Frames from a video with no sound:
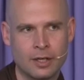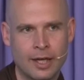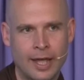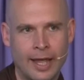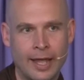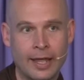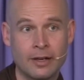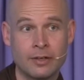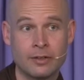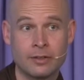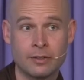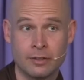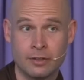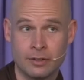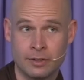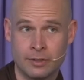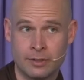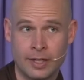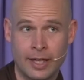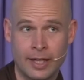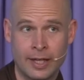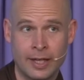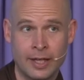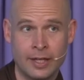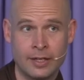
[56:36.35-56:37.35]
handle
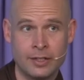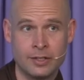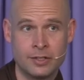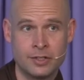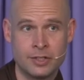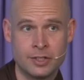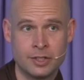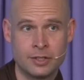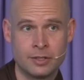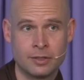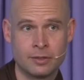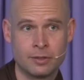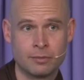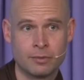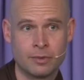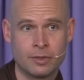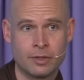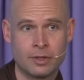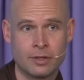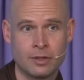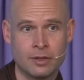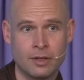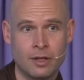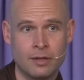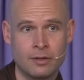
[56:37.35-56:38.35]
that energy
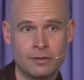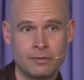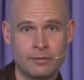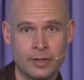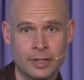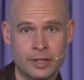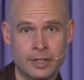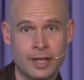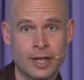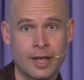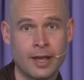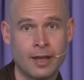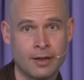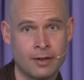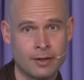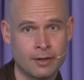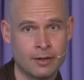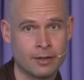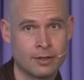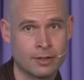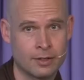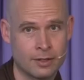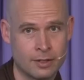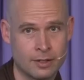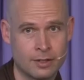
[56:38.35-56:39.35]
with love and
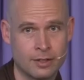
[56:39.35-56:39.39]
care,